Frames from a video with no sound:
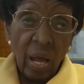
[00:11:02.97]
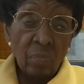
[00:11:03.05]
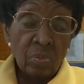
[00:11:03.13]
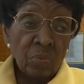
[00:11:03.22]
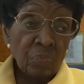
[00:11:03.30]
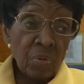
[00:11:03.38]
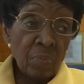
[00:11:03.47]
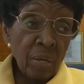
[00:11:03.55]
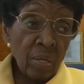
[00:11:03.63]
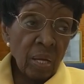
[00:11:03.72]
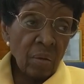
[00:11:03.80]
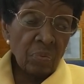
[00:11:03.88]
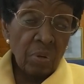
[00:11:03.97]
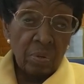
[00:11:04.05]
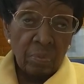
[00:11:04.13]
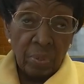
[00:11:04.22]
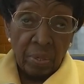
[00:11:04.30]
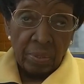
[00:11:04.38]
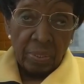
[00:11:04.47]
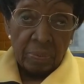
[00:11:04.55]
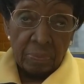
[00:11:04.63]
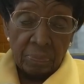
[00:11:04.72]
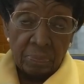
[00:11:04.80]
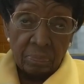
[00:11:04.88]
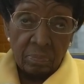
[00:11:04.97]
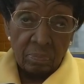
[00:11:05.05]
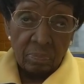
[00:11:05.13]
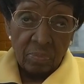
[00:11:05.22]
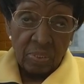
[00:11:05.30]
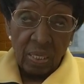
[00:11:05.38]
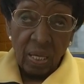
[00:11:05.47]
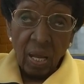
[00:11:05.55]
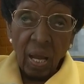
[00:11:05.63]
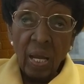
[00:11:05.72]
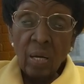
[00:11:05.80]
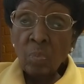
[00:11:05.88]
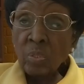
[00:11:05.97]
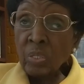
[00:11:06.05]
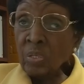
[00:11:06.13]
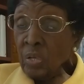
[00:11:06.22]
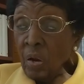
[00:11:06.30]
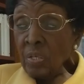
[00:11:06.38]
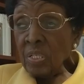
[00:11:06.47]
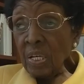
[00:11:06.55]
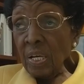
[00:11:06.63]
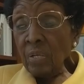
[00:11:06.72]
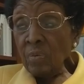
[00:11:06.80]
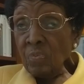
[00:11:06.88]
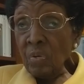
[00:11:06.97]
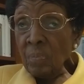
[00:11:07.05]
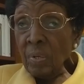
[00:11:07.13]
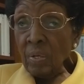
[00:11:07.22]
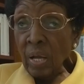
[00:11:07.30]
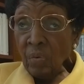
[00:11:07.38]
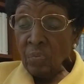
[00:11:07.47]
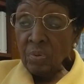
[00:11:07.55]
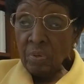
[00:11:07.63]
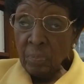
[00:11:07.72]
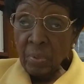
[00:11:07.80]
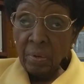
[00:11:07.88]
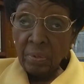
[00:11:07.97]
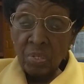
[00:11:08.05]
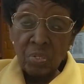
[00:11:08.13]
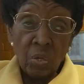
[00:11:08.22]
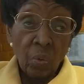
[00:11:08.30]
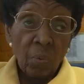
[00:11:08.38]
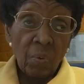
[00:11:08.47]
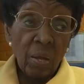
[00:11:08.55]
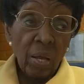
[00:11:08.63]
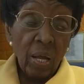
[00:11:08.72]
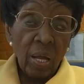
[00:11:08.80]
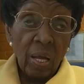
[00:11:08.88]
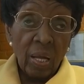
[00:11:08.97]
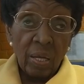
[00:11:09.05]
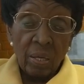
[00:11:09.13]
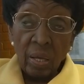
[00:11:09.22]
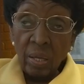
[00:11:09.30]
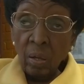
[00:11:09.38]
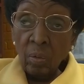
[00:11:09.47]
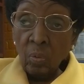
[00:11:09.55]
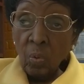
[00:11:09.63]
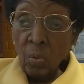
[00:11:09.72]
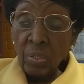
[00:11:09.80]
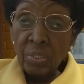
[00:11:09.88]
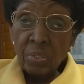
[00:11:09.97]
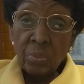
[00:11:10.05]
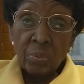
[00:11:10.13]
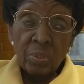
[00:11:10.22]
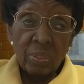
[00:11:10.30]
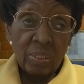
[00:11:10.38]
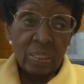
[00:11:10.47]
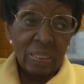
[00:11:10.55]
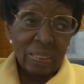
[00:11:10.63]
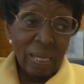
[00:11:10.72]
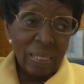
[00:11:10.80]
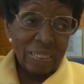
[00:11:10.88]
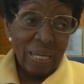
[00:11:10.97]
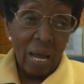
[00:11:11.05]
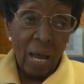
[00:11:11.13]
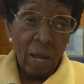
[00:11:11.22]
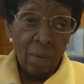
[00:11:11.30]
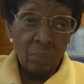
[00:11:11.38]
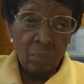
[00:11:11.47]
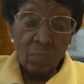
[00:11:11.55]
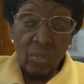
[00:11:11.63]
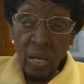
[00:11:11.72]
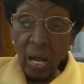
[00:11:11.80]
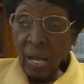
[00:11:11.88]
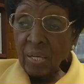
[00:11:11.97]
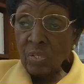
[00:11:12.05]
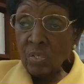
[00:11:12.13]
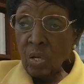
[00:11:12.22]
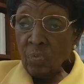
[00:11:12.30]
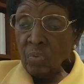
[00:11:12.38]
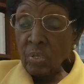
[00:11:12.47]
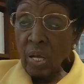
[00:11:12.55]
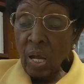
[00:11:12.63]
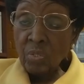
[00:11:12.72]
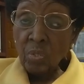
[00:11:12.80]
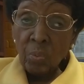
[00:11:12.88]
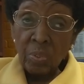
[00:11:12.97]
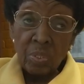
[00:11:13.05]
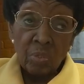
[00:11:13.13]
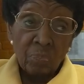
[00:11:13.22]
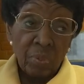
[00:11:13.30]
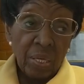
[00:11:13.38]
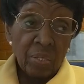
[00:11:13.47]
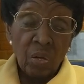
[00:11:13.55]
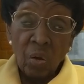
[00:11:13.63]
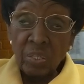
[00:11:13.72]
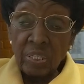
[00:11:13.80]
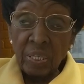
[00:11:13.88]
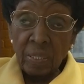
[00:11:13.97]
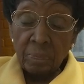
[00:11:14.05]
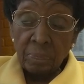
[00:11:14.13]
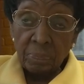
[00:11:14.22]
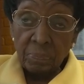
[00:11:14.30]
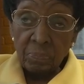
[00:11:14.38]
I was a female African American. And I was a dark-skinned female African American. So, according to that time, I had to suffer the consequences of being dark-skinned.